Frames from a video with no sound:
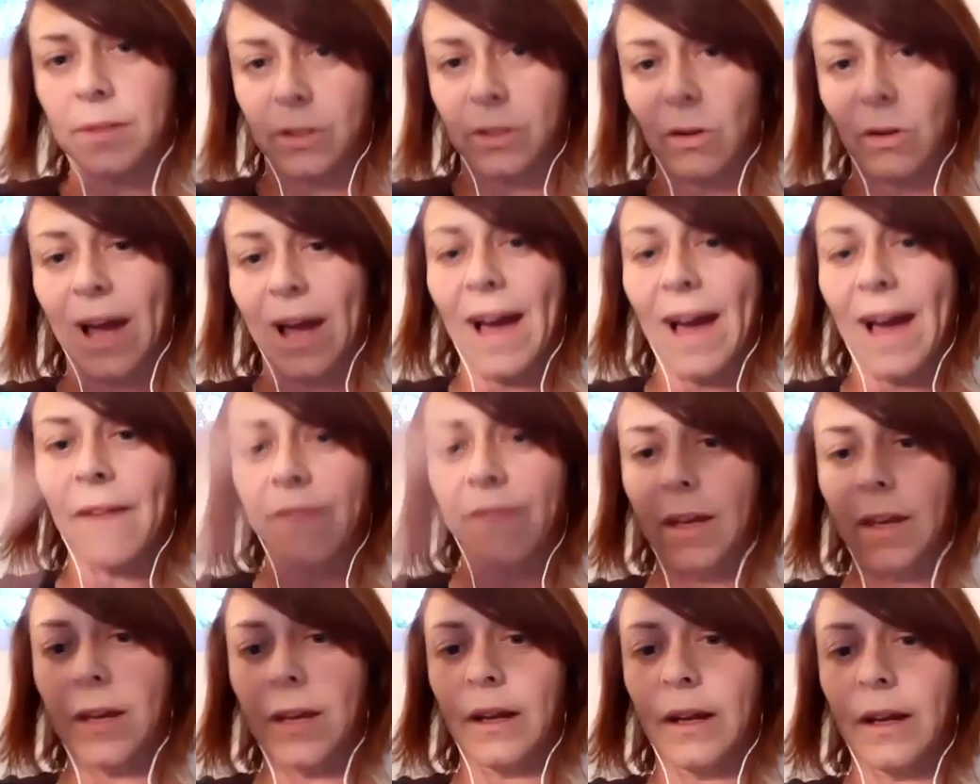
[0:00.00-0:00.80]
So
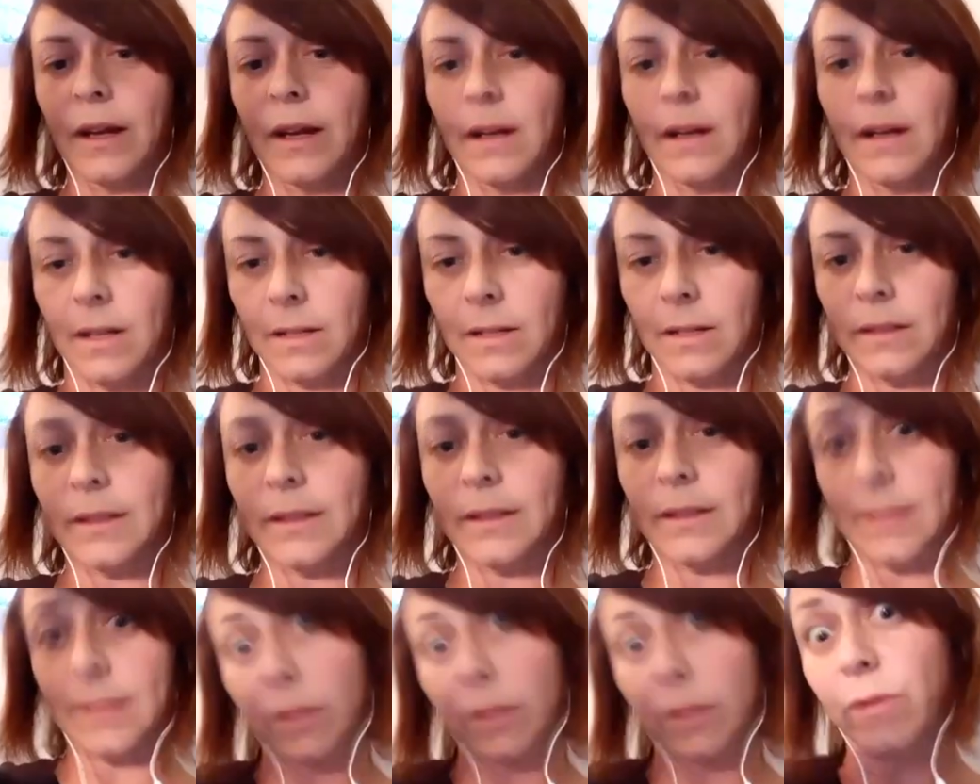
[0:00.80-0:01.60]
having
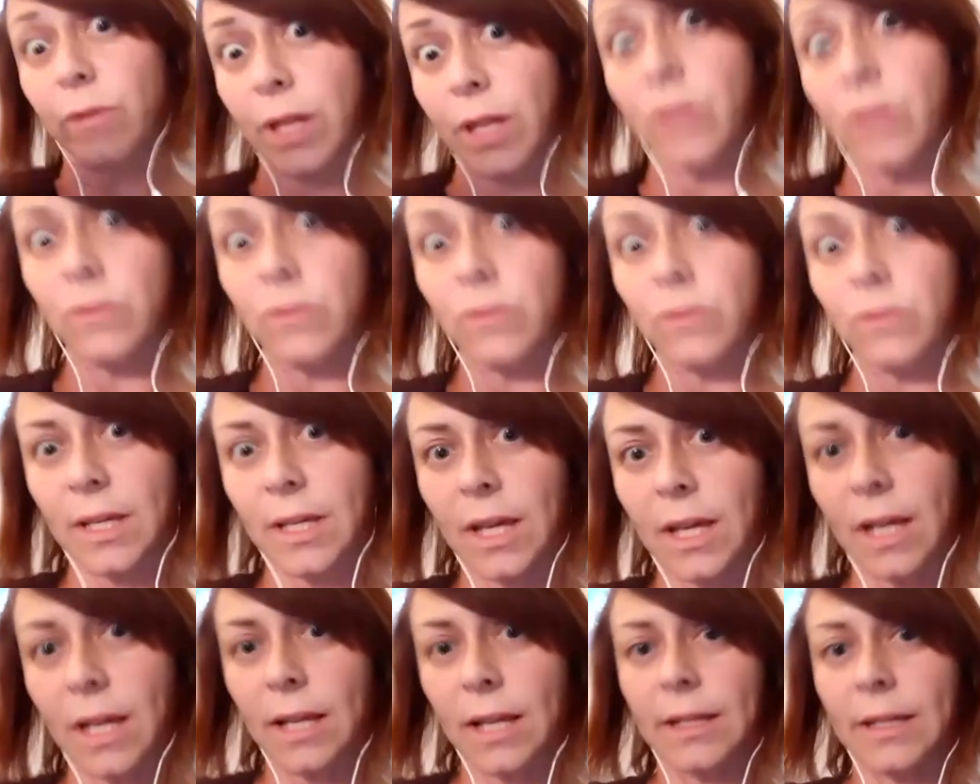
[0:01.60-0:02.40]
this Green New
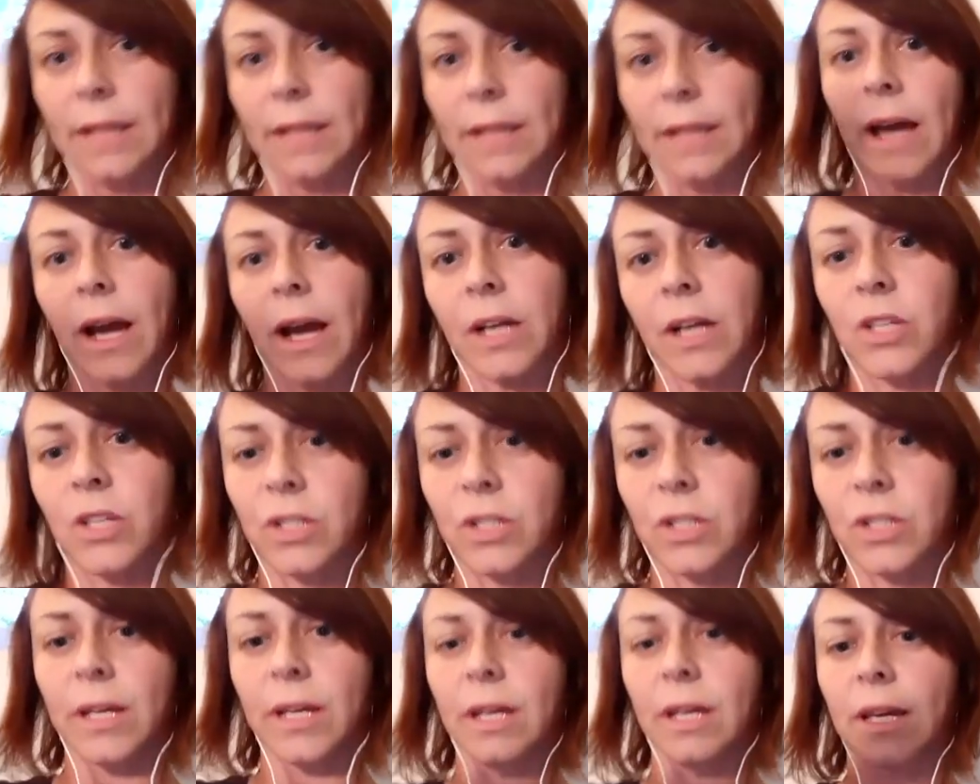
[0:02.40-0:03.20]
Deal that
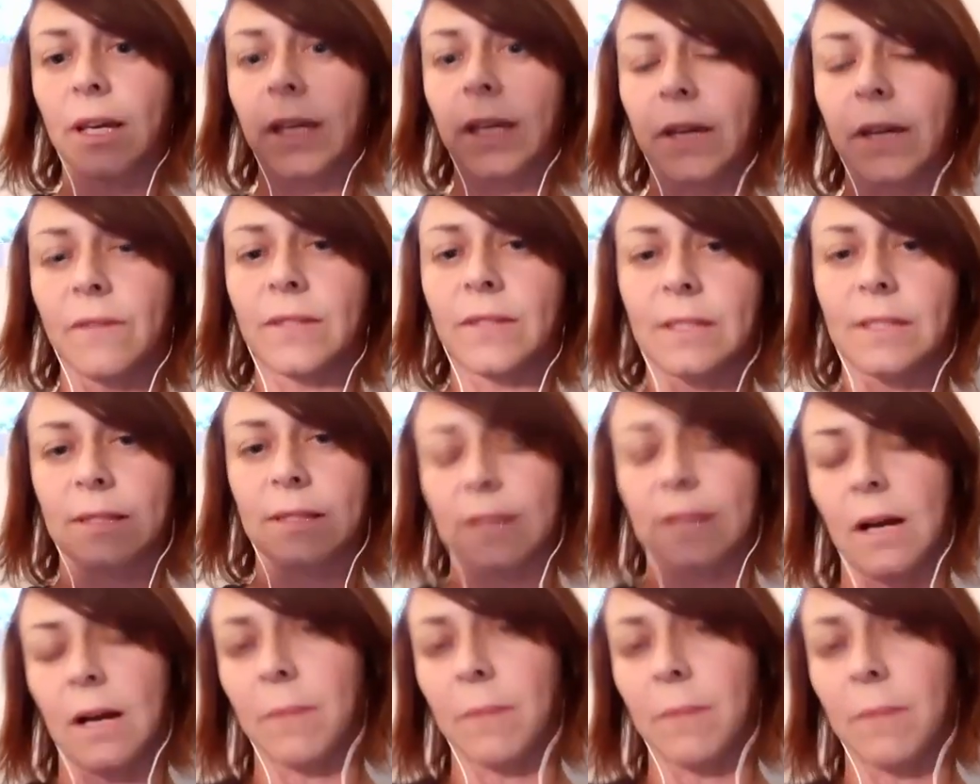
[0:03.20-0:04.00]
actually gives
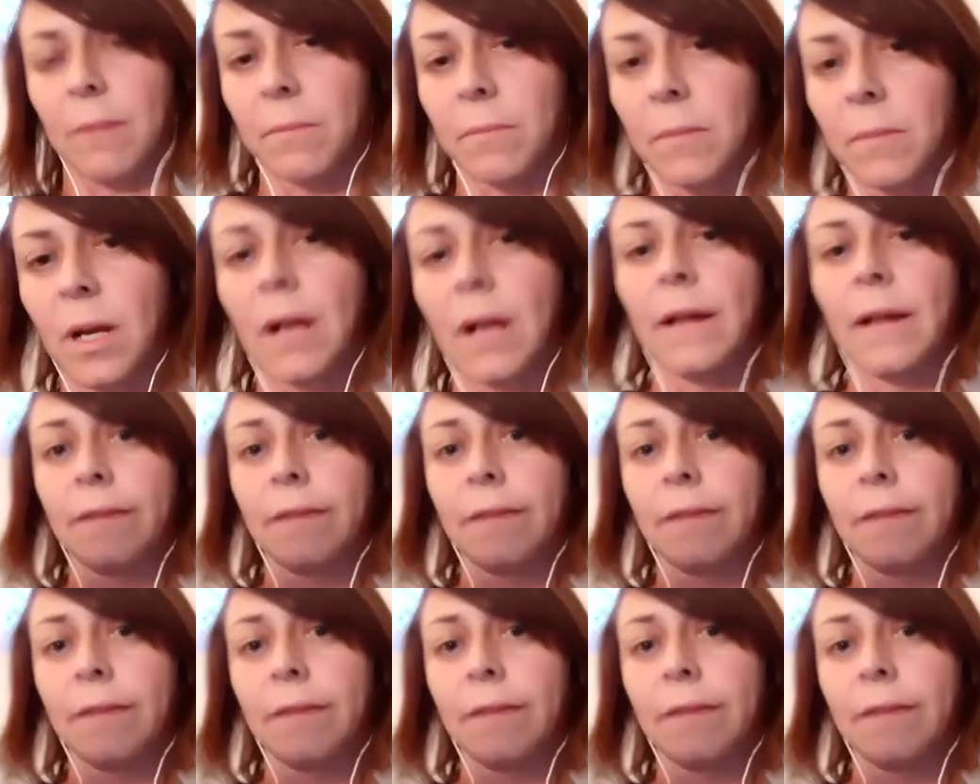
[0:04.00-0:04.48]
some